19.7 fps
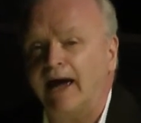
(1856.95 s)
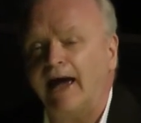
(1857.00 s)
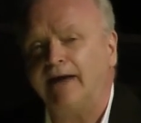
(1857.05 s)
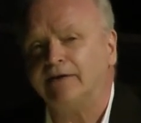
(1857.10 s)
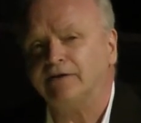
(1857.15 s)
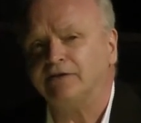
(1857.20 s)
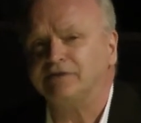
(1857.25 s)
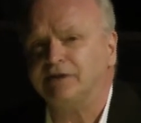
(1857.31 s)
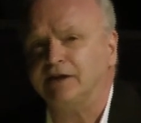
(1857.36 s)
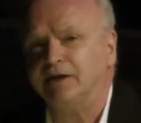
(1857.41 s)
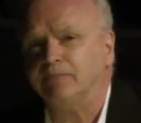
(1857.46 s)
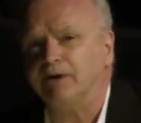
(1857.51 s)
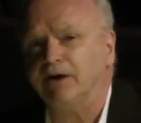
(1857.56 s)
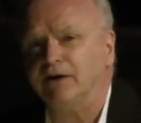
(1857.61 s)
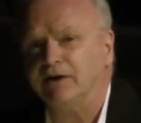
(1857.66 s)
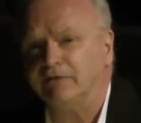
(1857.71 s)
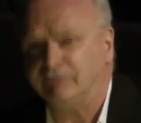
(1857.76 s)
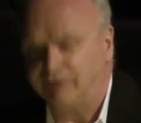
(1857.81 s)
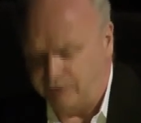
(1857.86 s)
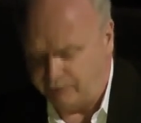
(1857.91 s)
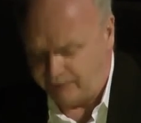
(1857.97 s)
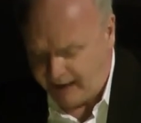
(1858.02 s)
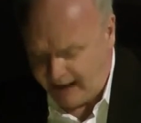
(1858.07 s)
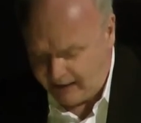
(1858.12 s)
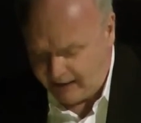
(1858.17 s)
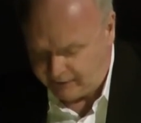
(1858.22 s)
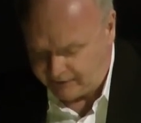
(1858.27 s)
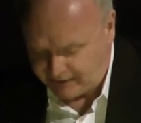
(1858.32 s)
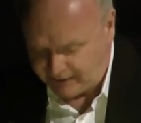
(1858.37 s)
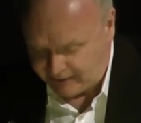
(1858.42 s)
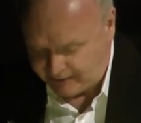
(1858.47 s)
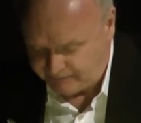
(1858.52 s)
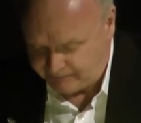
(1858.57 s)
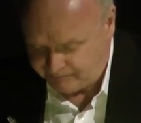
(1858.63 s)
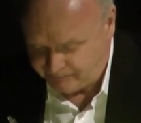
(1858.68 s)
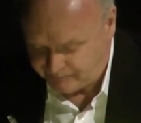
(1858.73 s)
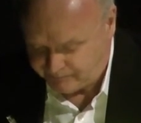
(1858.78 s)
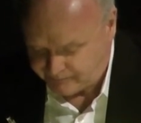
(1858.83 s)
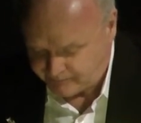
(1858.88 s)
and a cinema of
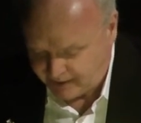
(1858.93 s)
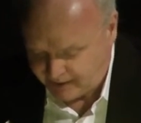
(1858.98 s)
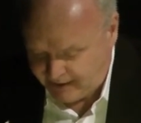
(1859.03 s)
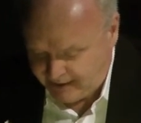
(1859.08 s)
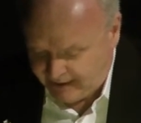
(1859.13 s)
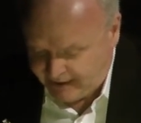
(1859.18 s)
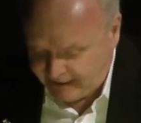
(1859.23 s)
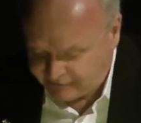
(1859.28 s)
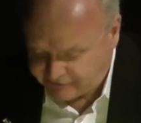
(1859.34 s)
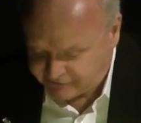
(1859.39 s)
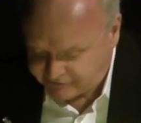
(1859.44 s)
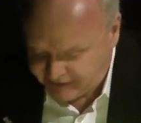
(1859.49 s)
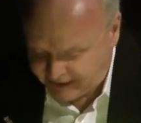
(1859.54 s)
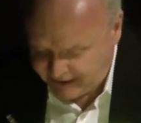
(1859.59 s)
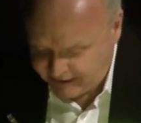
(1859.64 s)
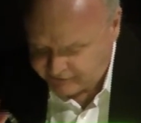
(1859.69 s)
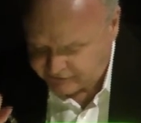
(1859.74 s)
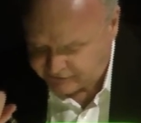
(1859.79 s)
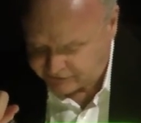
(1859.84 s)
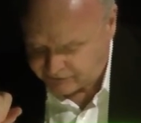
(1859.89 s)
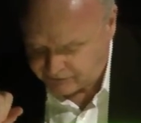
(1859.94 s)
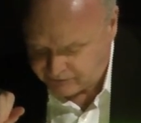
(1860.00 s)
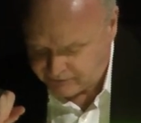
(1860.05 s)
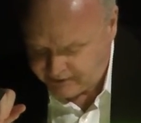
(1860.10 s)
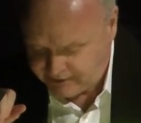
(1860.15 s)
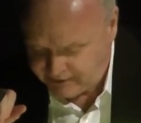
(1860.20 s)
irreality. It stands to